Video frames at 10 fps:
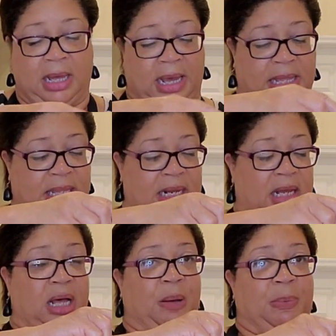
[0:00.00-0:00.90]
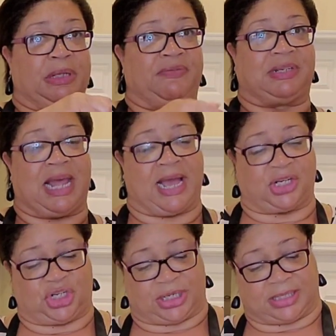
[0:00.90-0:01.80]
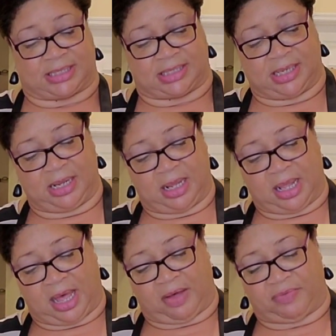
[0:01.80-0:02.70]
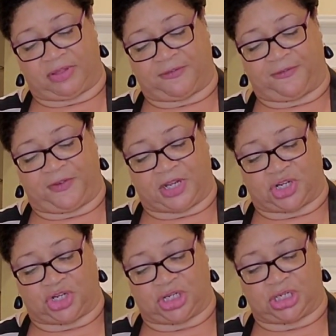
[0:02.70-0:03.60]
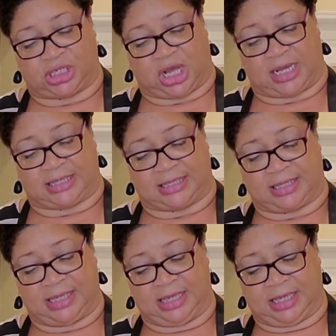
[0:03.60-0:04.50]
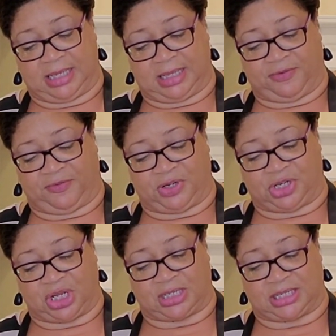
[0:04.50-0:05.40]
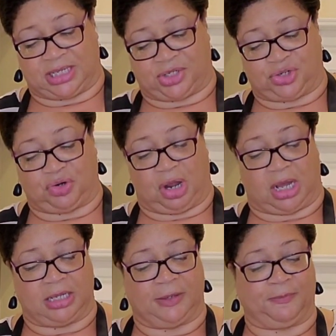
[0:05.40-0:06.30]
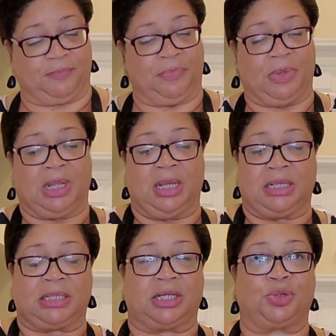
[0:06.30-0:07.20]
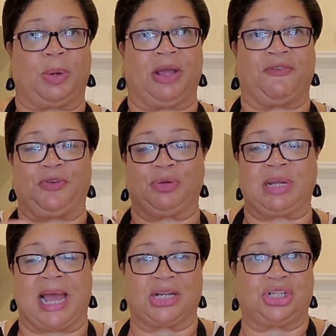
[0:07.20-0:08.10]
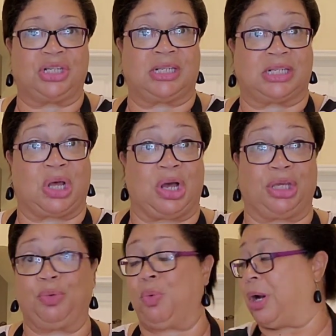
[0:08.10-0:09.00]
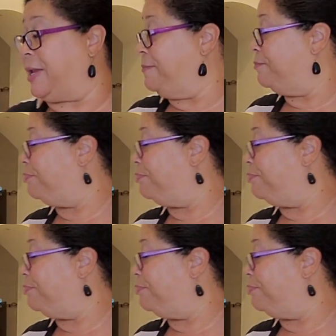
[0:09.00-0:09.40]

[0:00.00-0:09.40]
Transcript: and then a couple of dashes of the fish sauce. The fish sauce is strong, so that's why a few dashes is all you want.